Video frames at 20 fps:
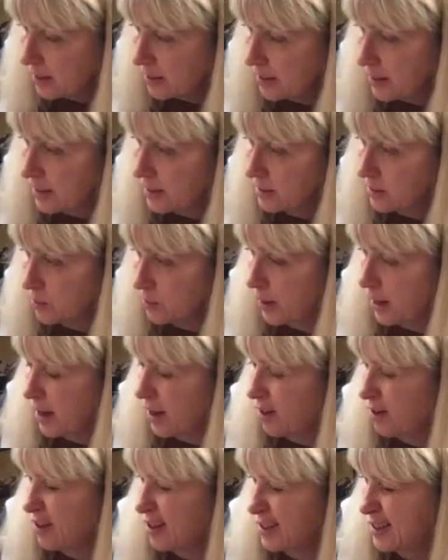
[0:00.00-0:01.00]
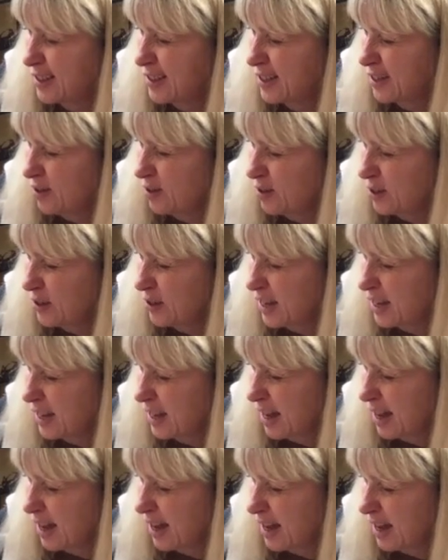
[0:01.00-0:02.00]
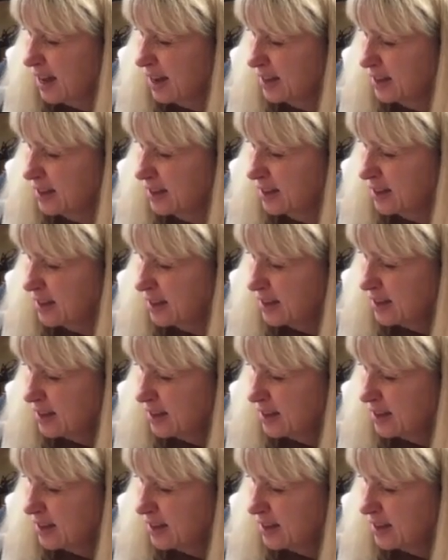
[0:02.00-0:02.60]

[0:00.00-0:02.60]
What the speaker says: things around, still looking at